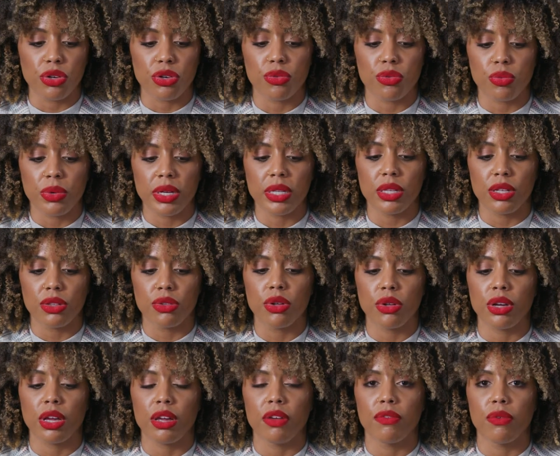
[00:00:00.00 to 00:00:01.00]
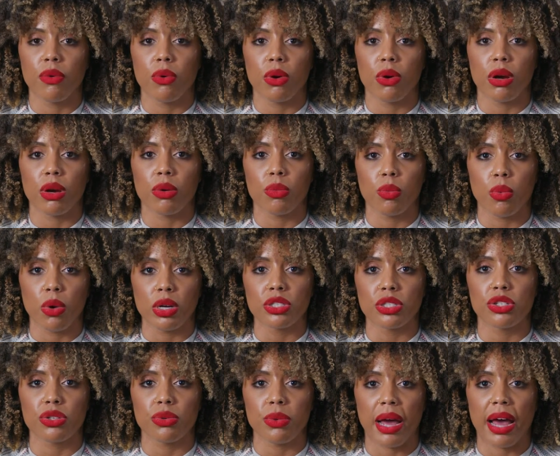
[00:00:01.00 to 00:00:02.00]
you're really looking for
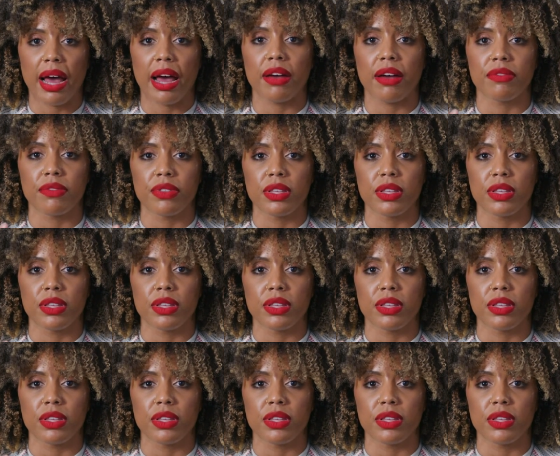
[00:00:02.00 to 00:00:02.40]
once you have